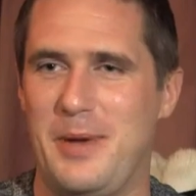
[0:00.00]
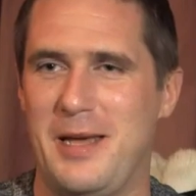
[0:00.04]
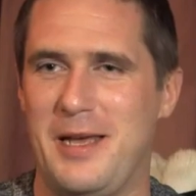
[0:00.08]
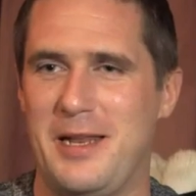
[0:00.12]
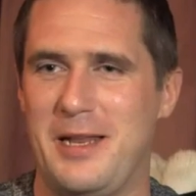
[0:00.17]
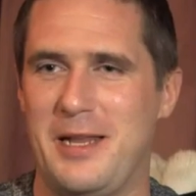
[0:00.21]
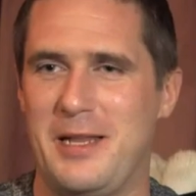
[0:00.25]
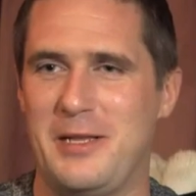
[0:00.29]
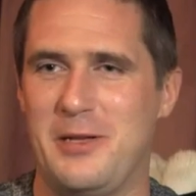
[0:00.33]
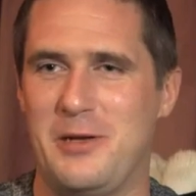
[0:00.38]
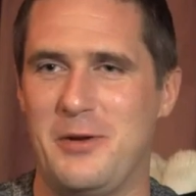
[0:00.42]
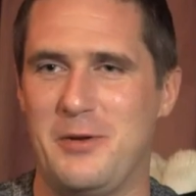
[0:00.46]
a
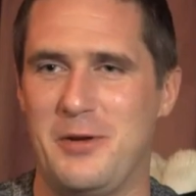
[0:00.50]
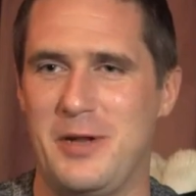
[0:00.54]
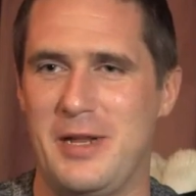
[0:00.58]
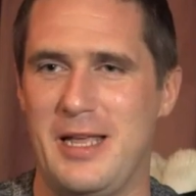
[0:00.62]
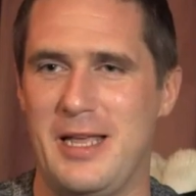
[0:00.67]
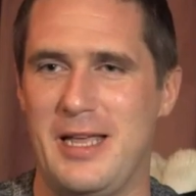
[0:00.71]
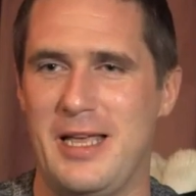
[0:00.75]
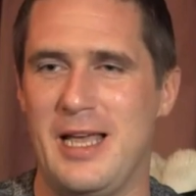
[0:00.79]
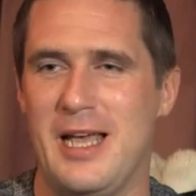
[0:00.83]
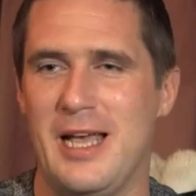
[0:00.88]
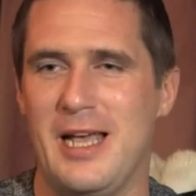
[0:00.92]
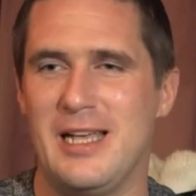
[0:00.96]
pin in your
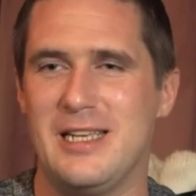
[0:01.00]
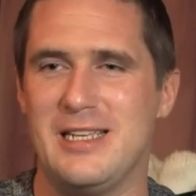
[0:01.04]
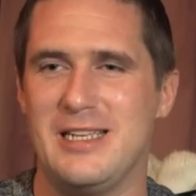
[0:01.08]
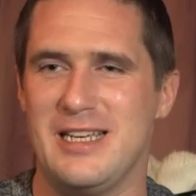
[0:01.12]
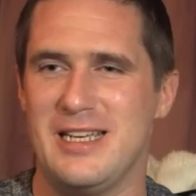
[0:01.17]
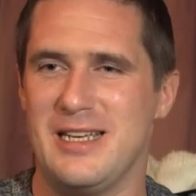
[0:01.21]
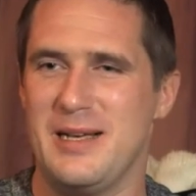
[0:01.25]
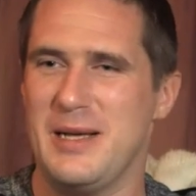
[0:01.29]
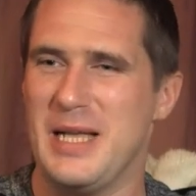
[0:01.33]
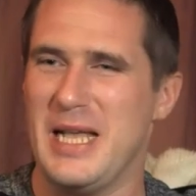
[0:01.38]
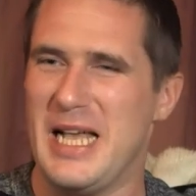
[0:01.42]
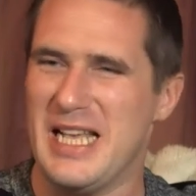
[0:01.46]
knee. It's
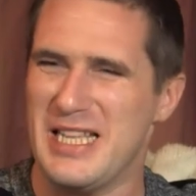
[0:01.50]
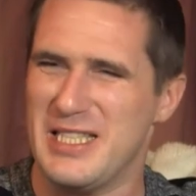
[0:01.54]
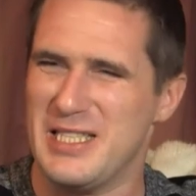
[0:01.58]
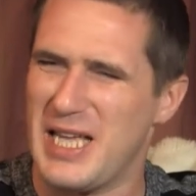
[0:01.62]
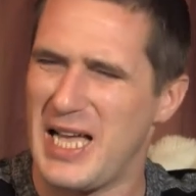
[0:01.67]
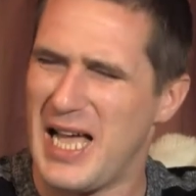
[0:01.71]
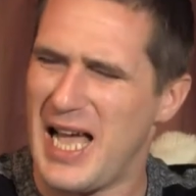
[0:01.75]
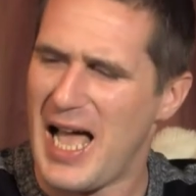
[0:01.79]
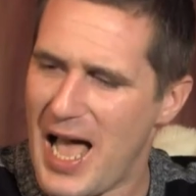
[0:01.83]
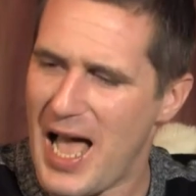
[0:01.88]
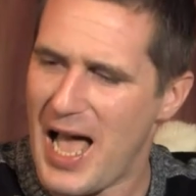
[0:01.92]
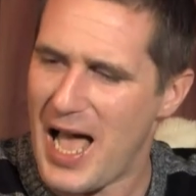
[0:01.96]
like that's
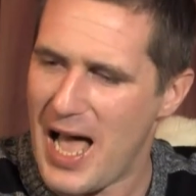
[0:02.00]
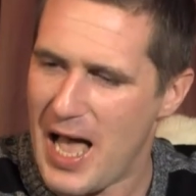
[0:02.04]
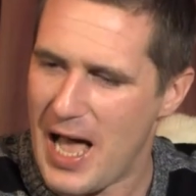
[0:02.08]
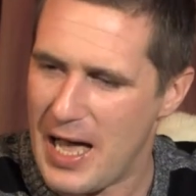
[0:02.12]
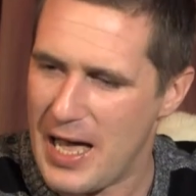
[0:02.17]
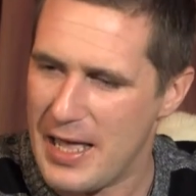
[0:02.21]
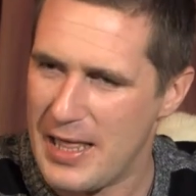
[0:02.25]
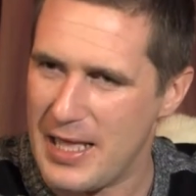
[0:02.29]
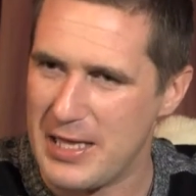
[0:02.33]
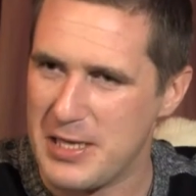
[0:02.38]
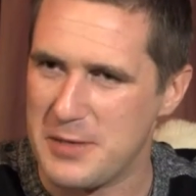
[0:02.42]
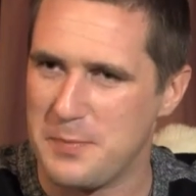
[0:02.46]

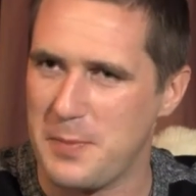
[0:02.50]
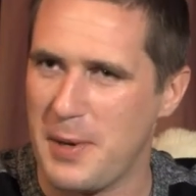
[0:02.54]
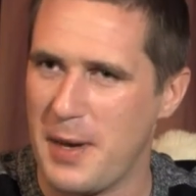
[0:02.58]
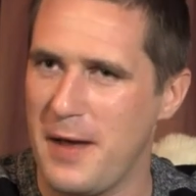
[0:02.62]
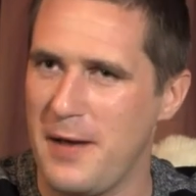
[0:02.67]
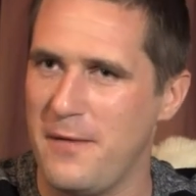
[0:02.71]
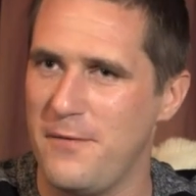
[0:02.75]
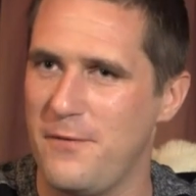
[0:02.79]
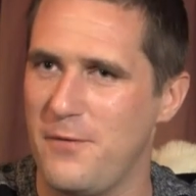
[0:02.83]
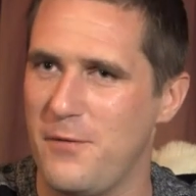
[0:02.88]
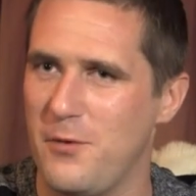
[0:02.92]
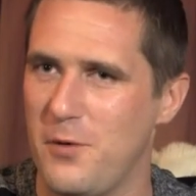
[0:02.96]
ah, that's
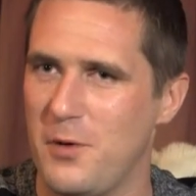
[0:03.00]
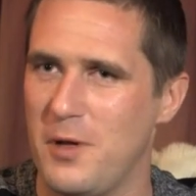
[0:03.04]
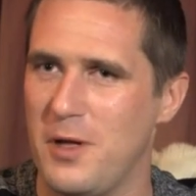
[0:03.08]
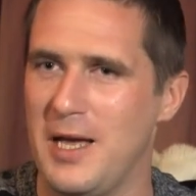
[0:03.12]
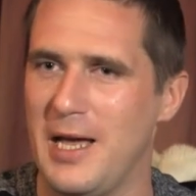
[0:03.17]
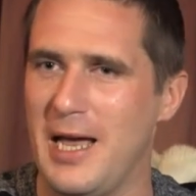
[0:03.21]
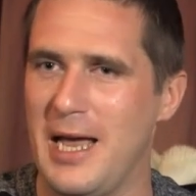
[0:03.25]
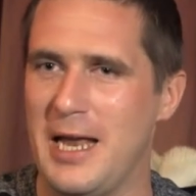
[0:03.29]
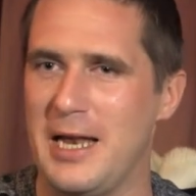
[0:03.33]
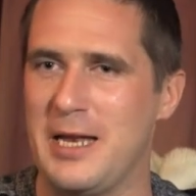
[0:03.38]
painful.